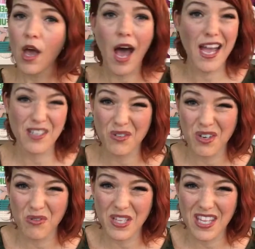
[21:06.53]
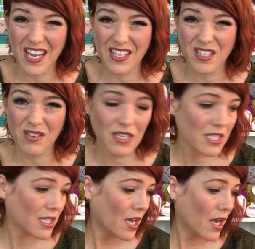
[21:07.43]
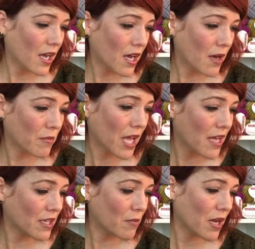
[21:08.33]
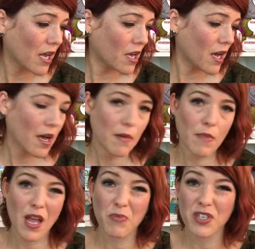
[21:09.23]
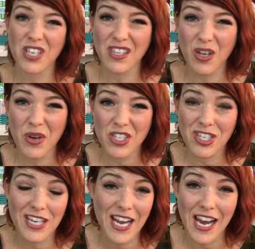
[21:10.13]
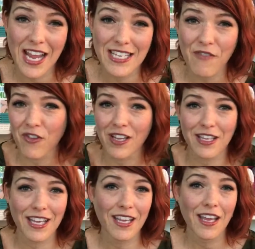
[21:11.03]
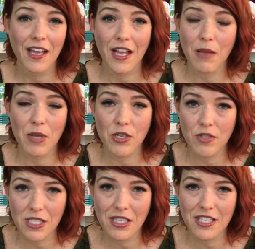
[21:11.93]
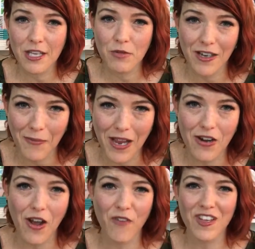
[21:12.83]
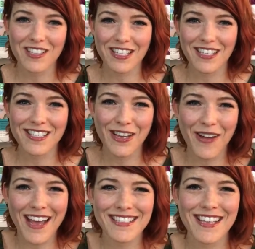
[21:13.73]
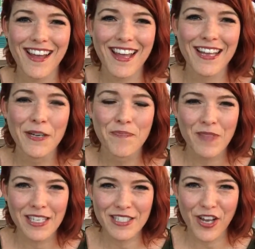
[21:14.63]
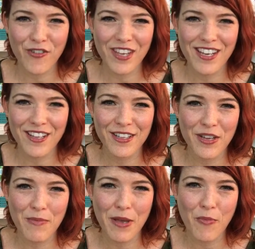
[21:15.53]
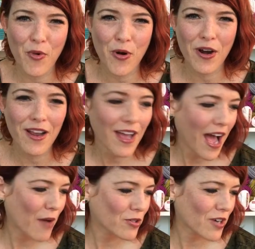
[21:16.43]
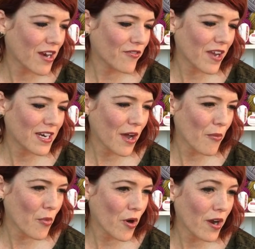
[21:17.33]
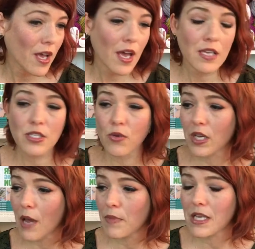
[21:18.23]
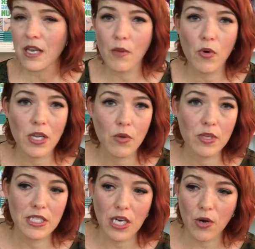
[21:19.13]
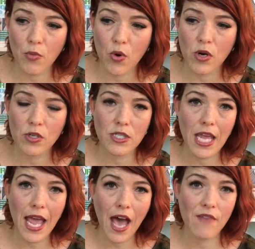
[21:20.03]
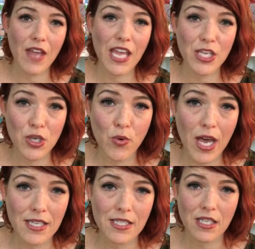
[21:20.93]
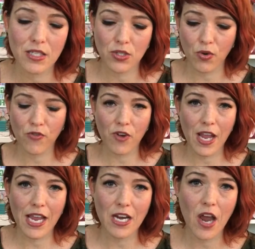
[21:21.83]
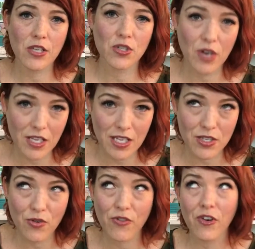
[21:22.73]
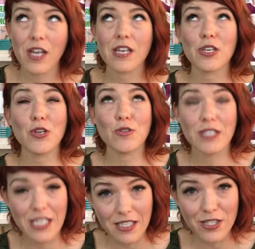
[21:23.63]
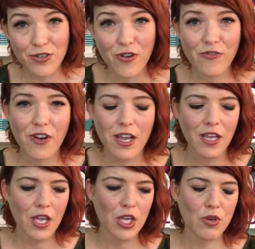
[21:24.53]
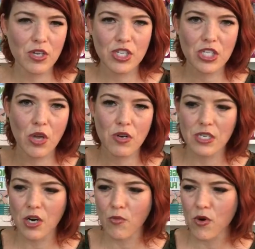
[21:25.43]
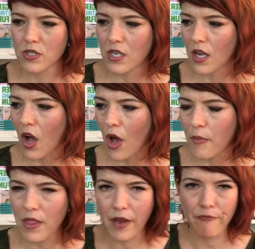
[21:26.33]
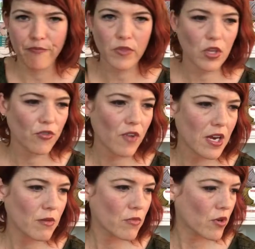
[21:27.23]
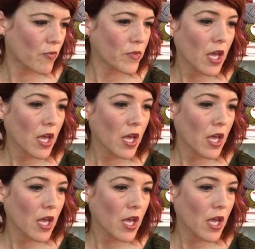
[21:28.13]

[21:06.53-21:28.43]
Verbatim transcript: I don't know what the answer is, um, Caitlin, but um, I appreciate the question, and I definitely am interested in the subject matter, obviously. So as I delve in a little bit more, I will try to find out more. So the company that I'm working with, Daremores, they have a U S storefront and an Australia storefront and a New Zealand storefront. You can just go to daremores dot com and then they'll find them through.